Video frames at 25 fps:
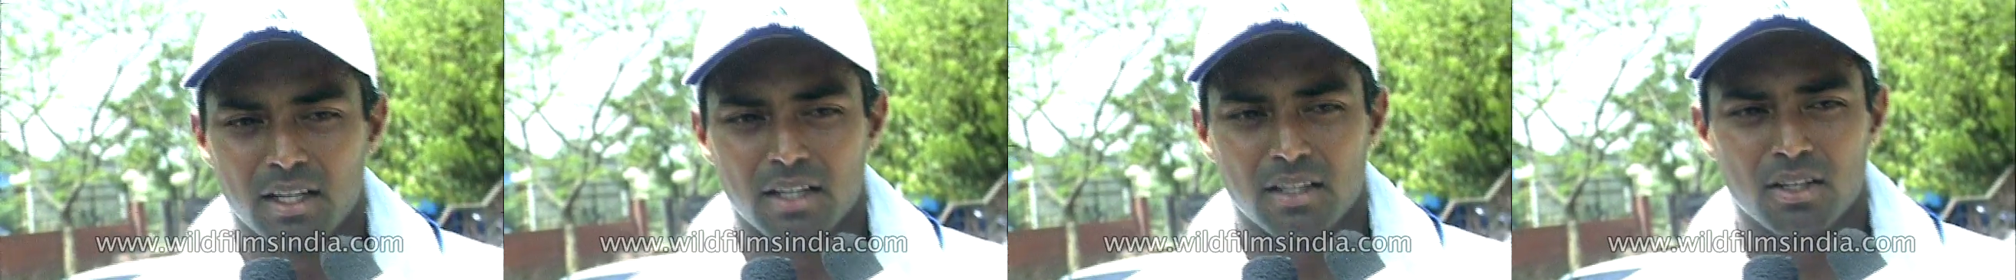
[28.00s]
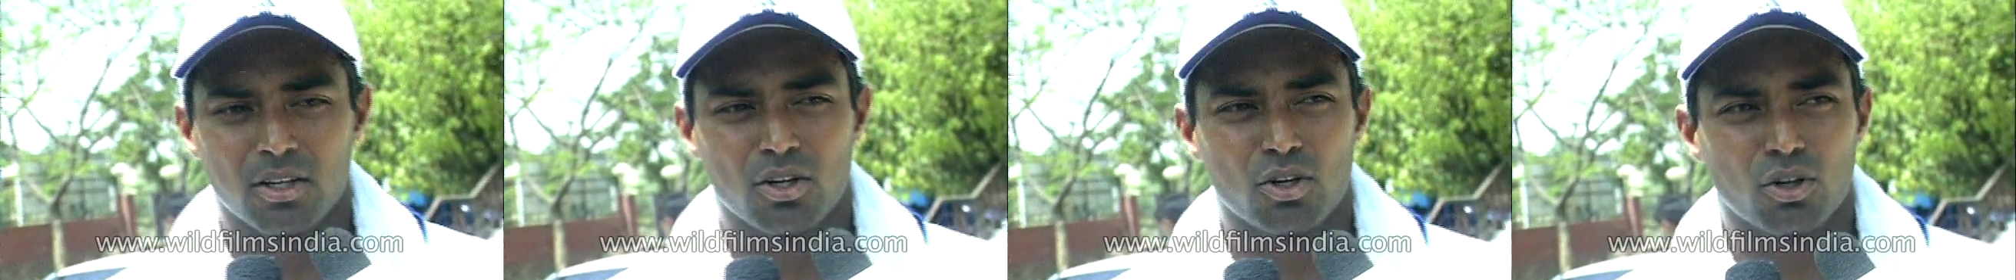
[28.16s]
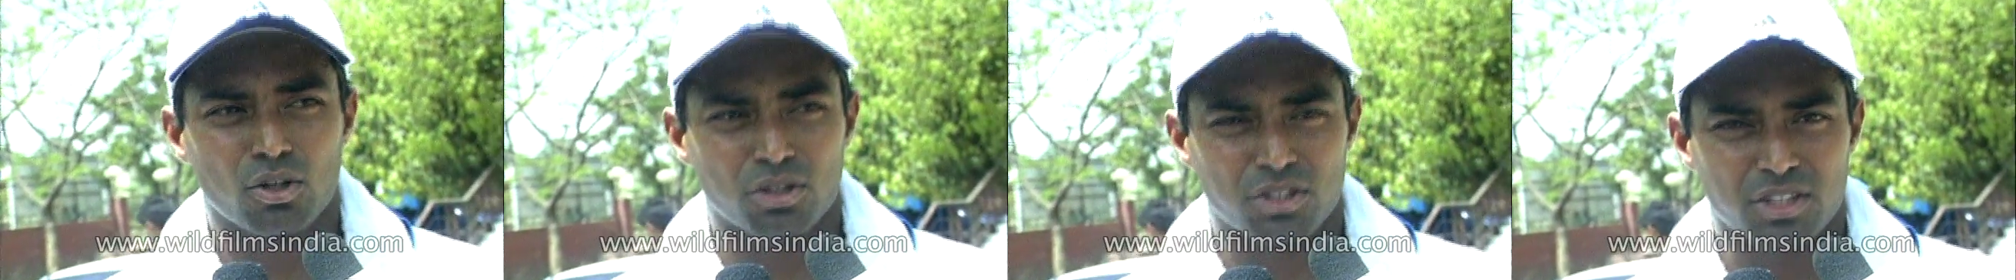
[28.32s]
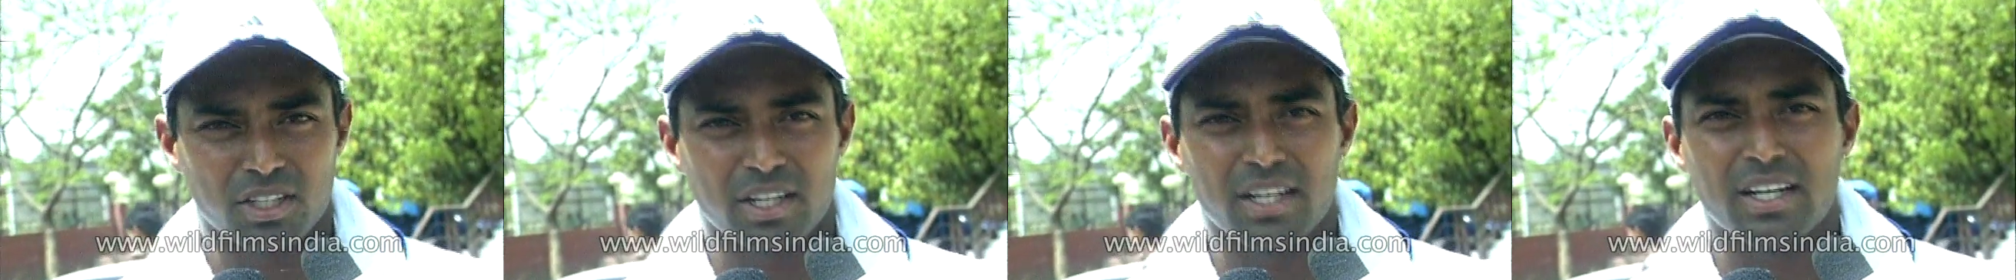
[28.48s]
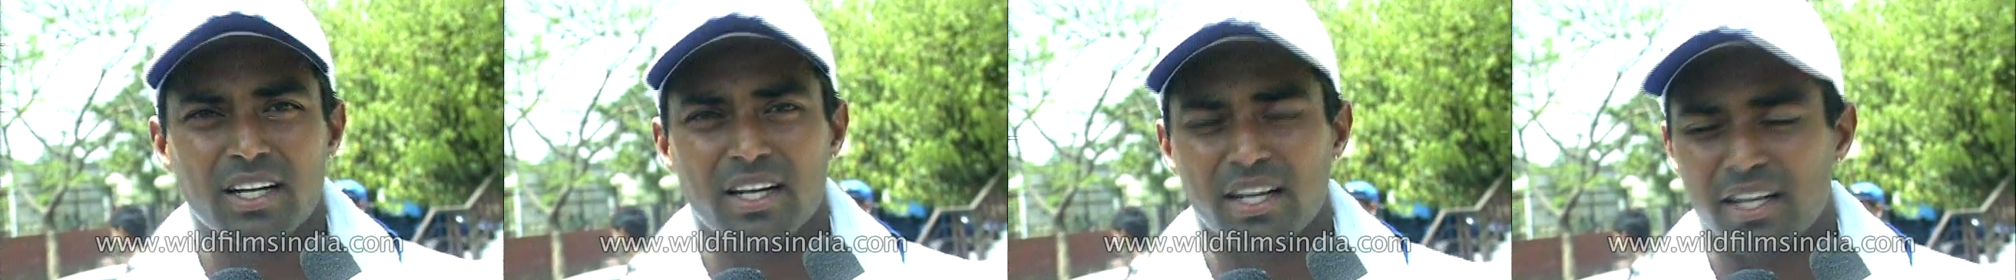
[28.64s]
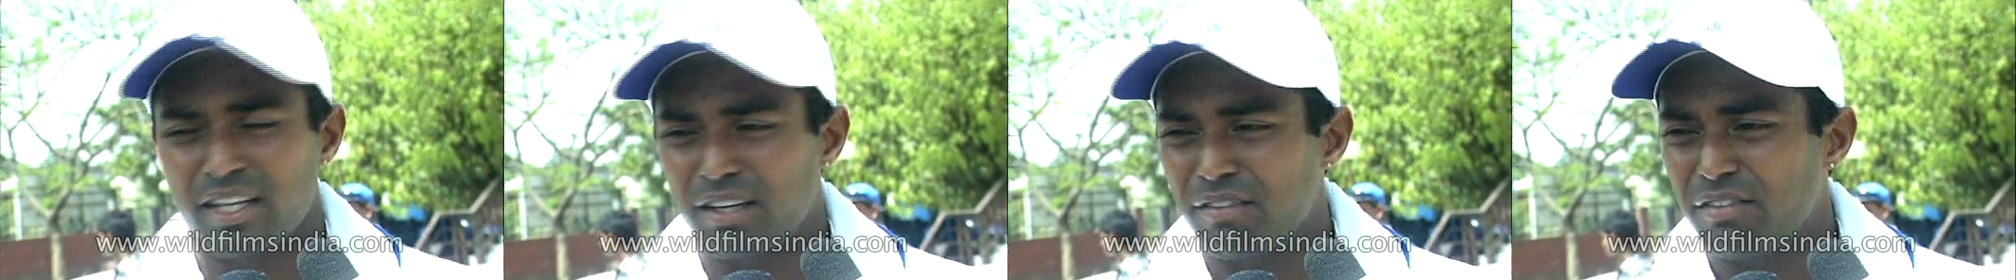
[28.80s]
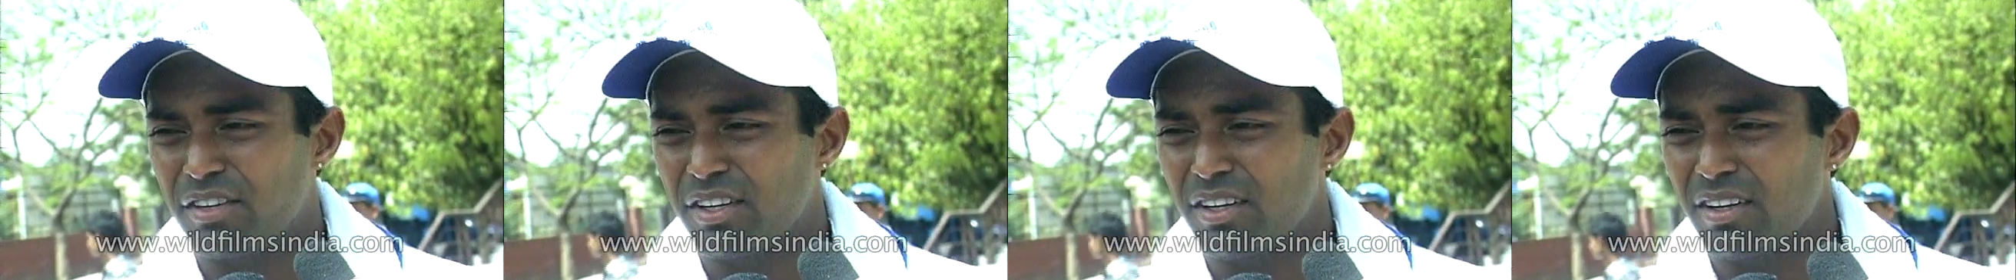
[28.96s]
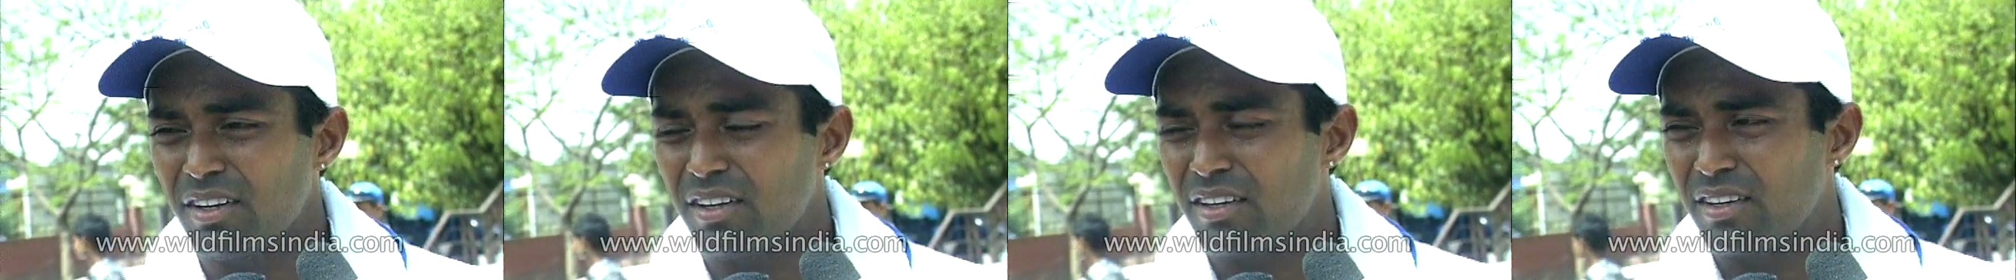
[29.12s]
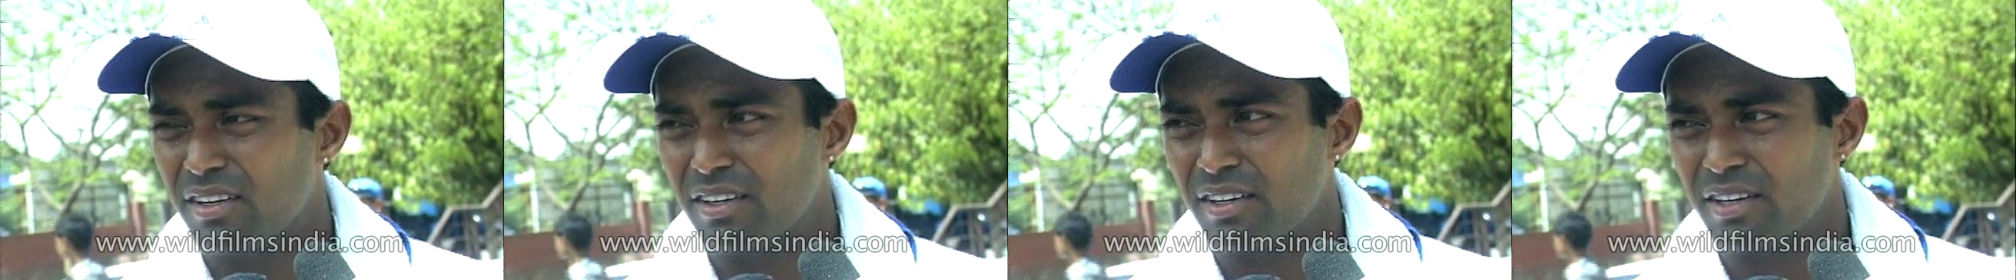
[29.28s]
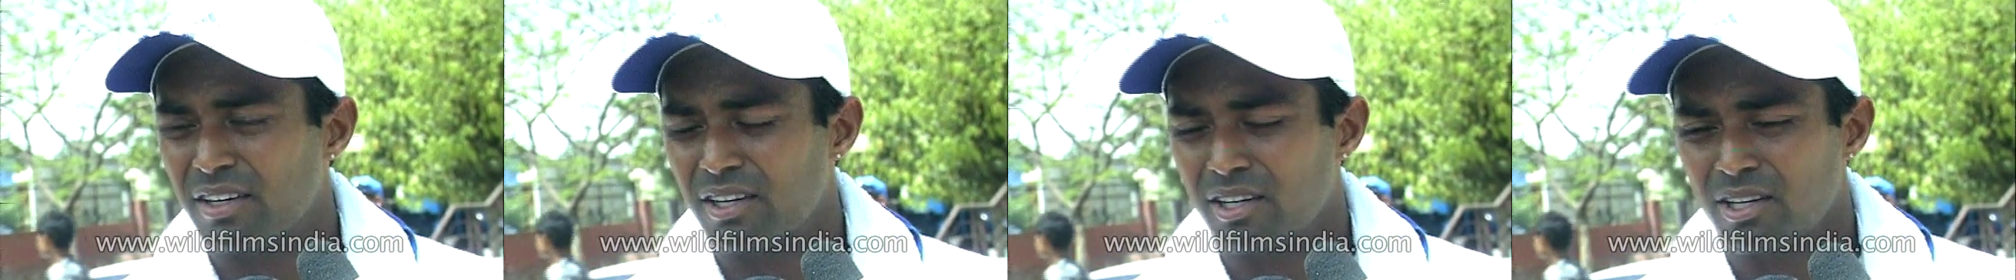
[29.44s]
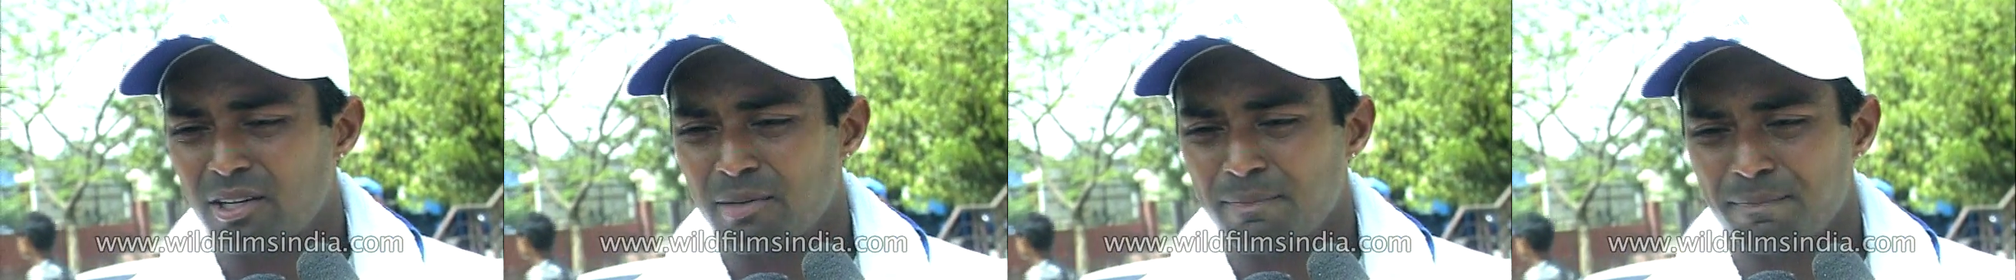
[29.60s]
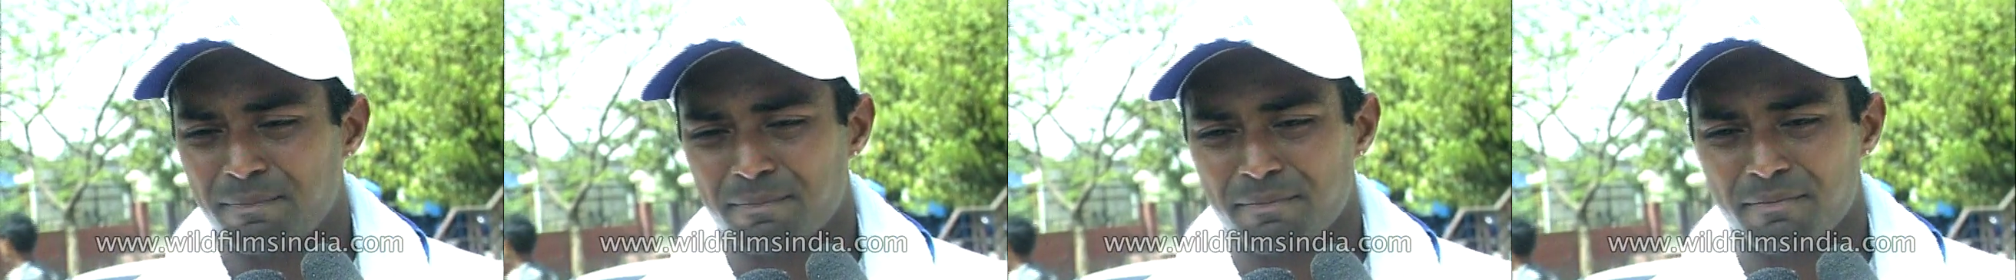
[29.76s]
The court's a little uneven.
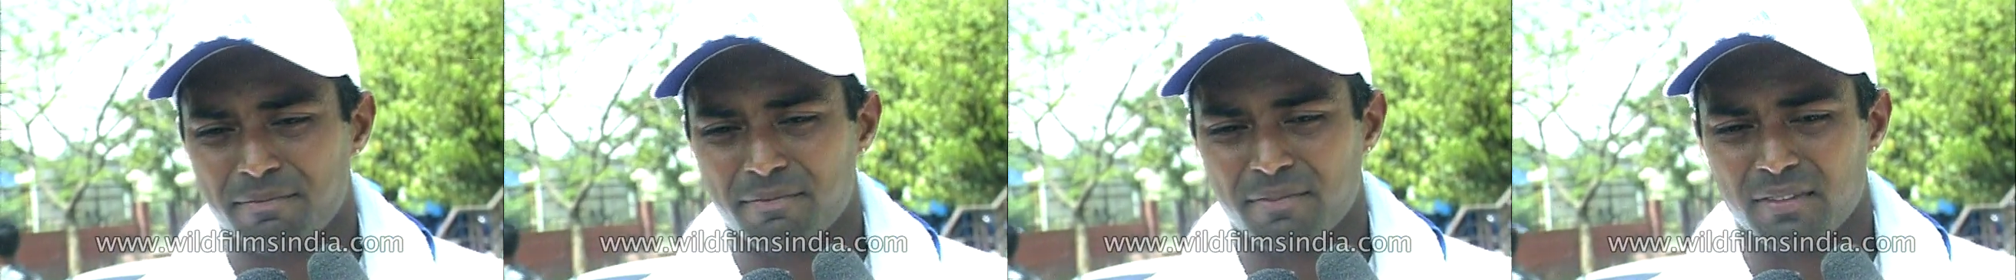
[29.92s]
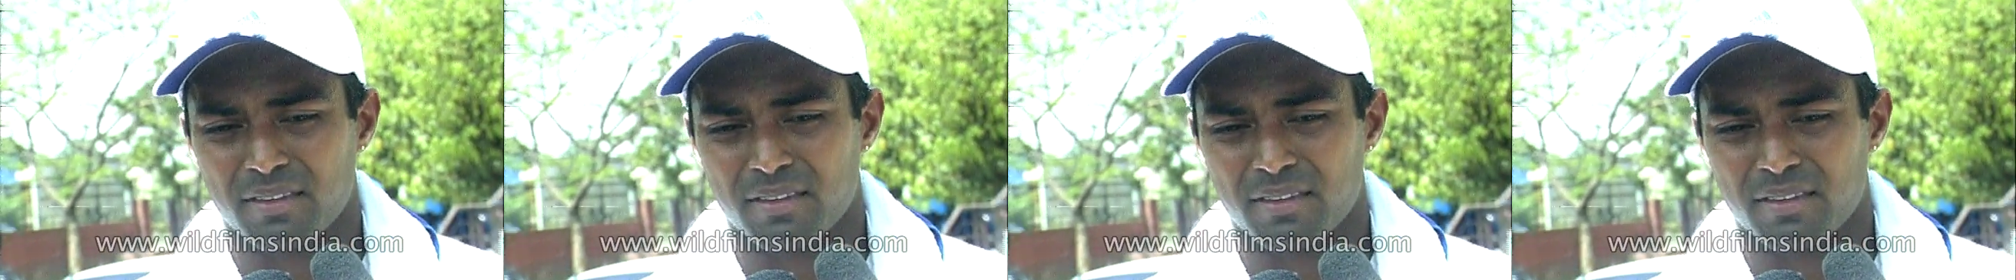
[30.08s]
Um,